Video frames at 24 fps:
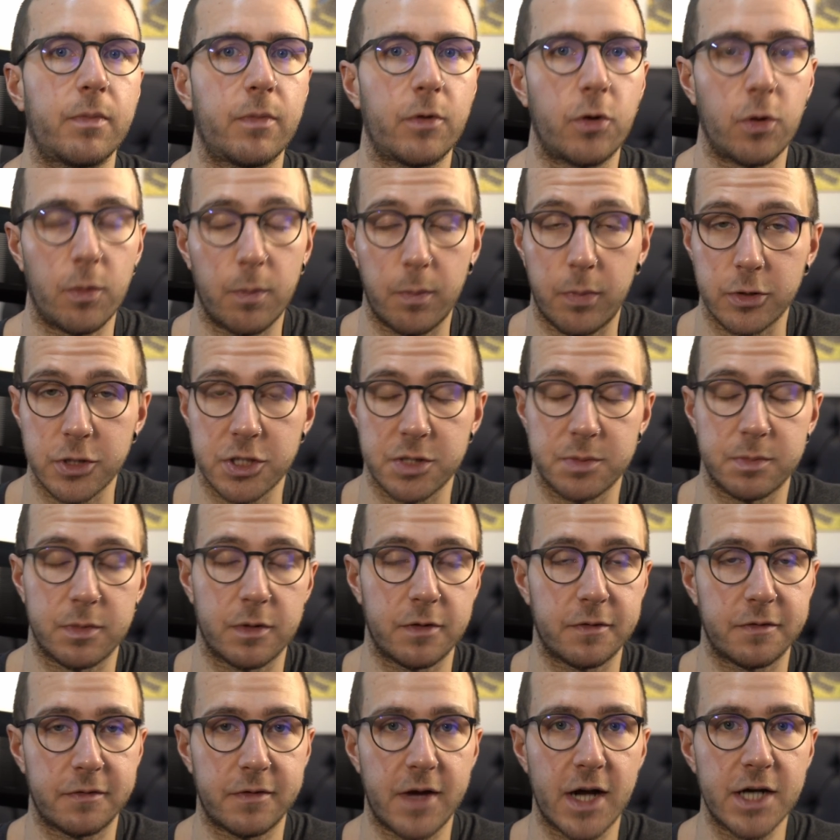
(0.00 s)

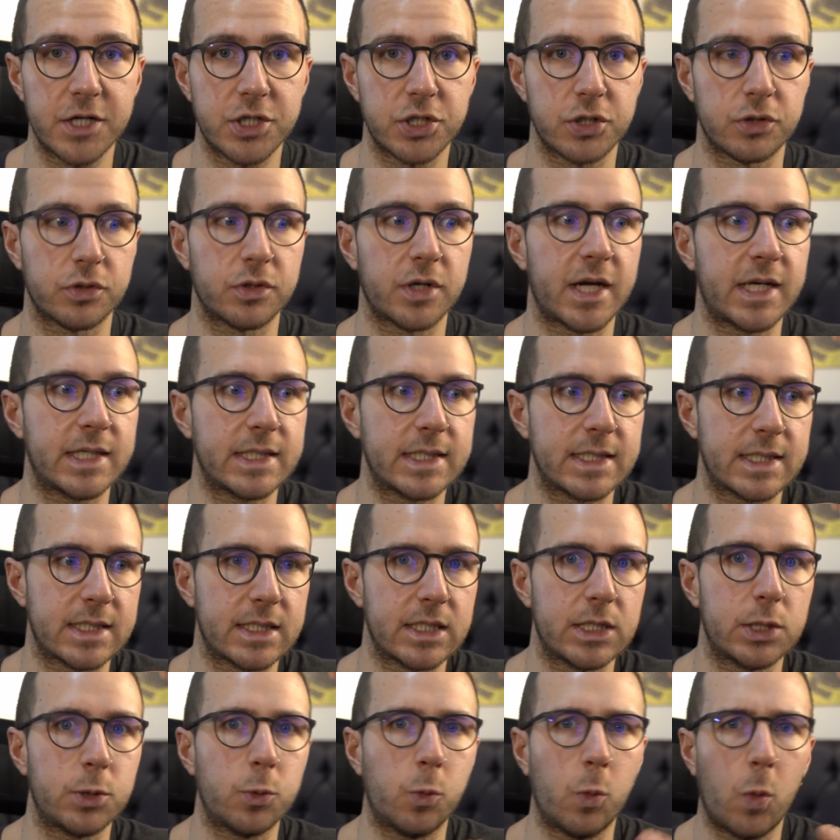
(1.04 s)
composable function and
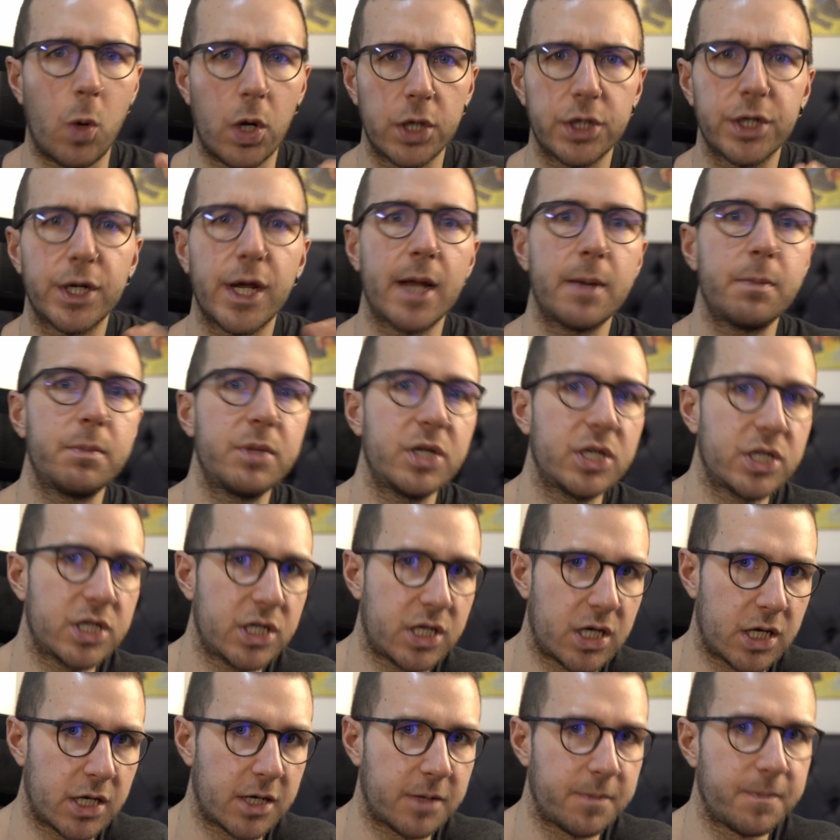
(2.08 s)
see what can be
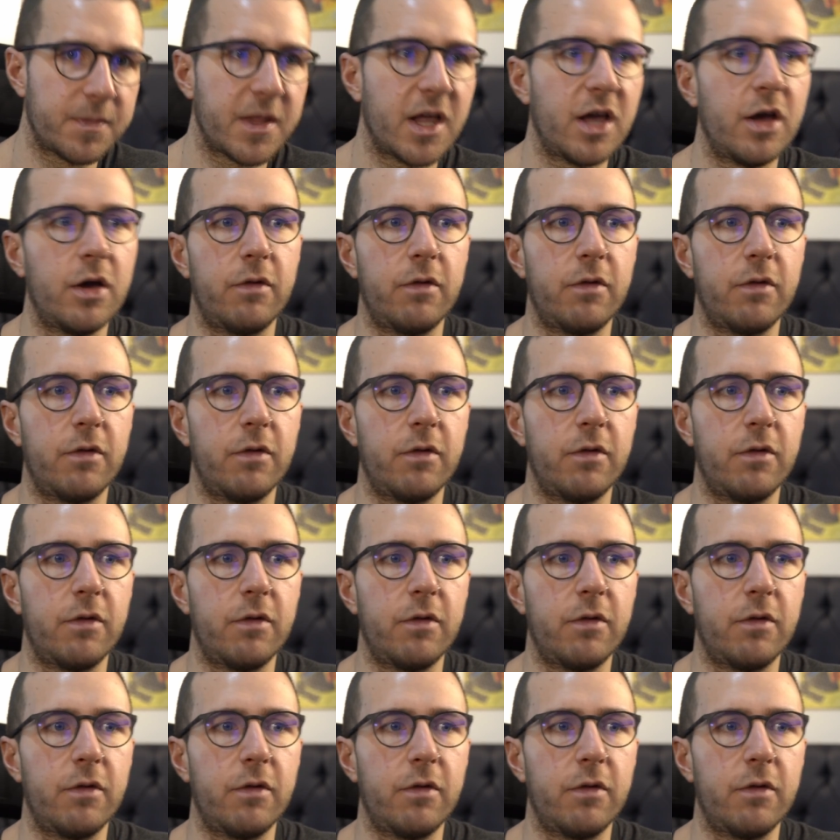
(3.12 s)
done,